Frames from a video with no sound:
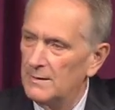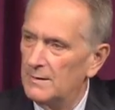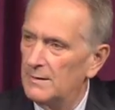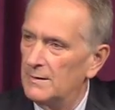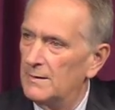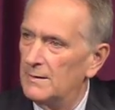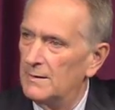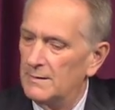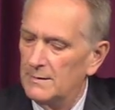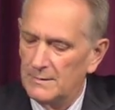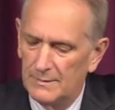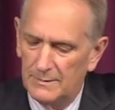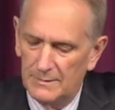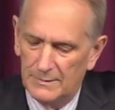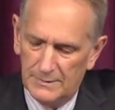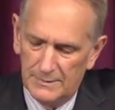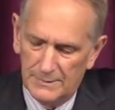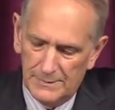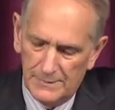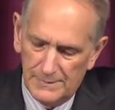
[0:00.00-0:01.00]

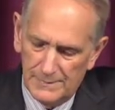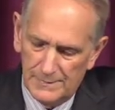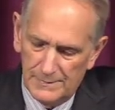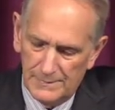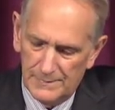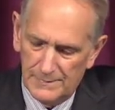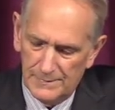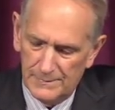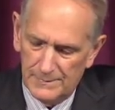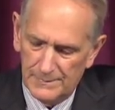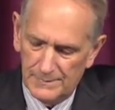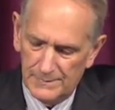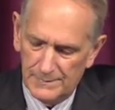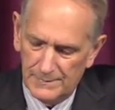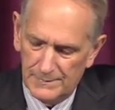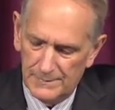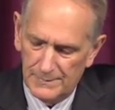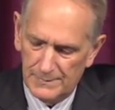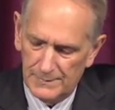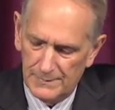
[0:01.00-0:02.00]

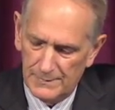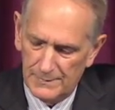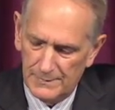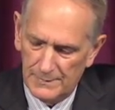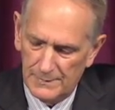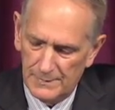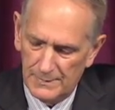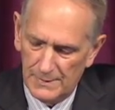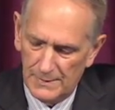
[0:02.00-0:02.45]
Nothing is said.